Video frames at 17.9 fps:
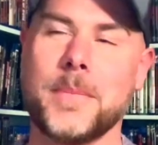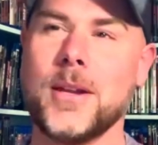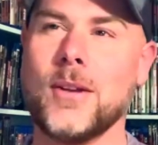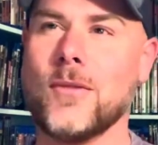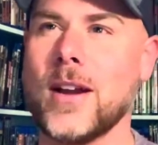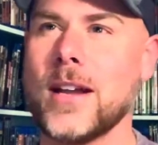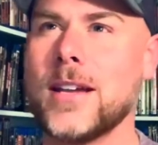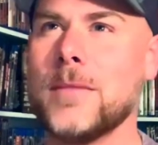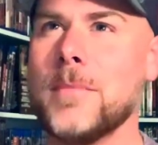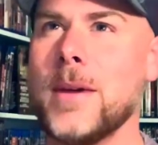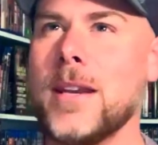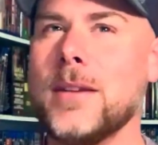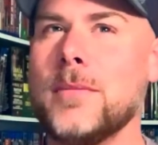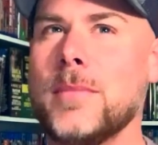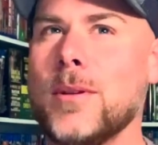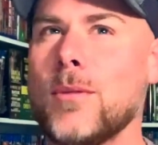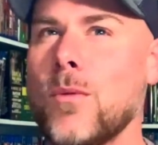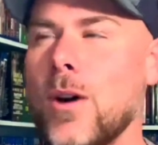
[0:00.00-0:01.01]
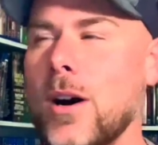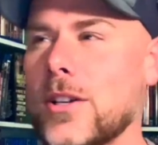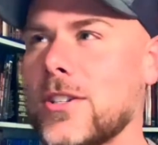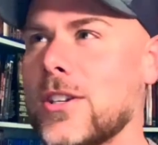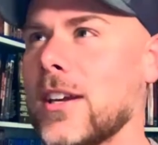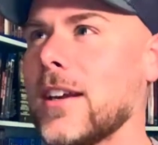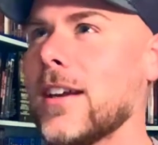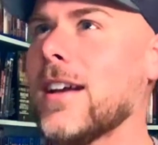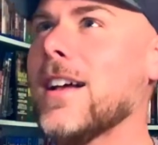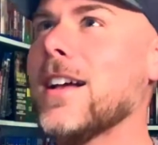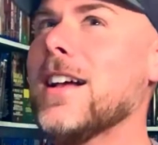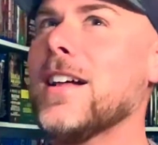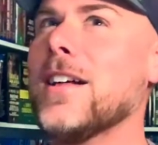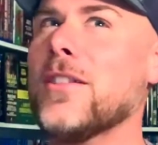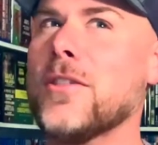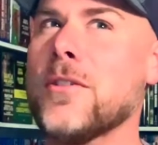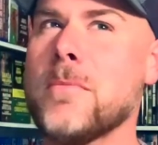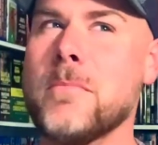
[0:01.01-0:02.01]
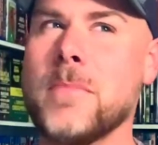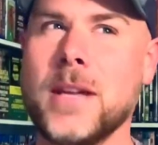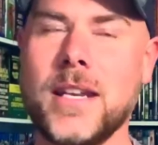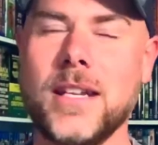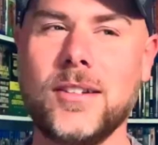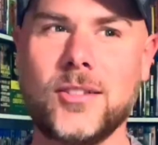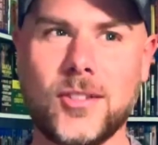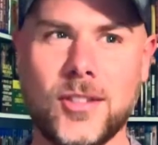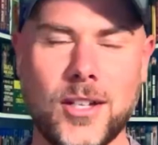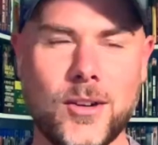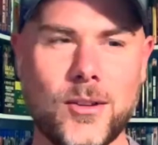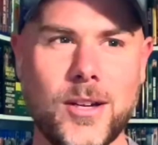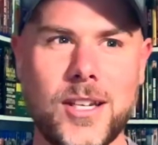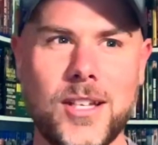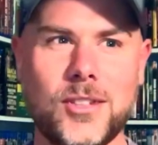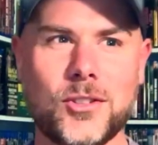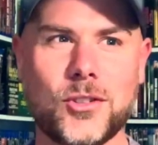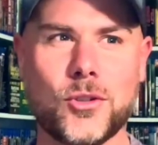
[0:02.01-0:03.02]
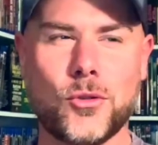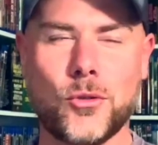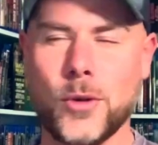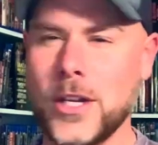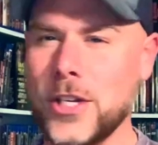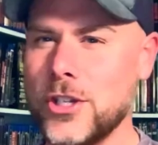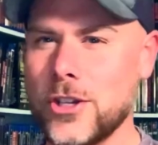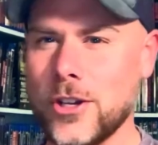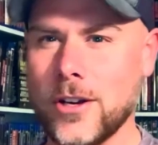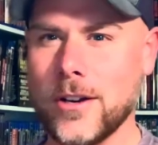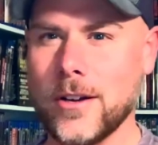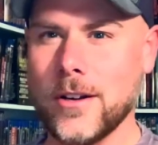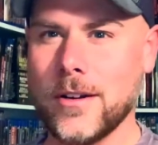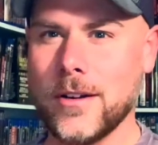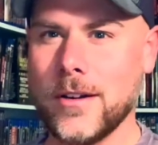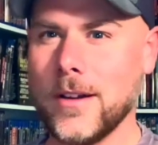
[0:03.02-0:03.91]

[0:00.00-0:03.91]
He recommended me watching the miniseries Creature.